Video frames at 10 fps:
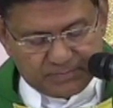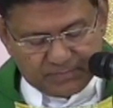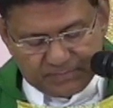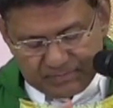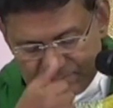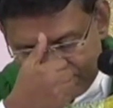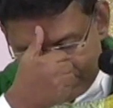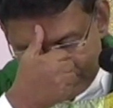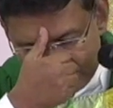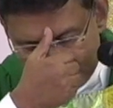
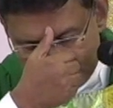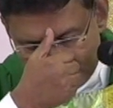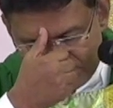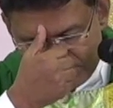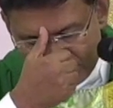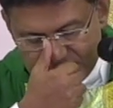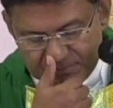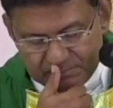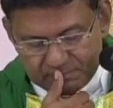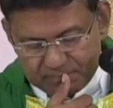
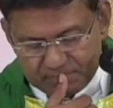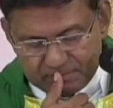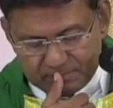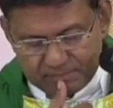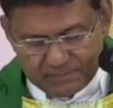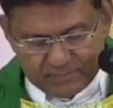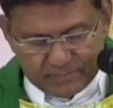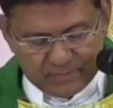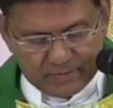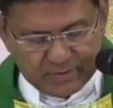
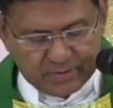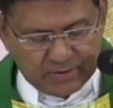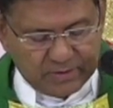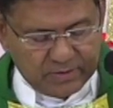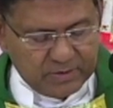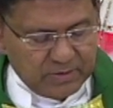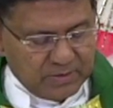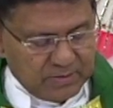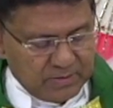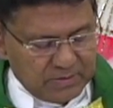Nothing is said.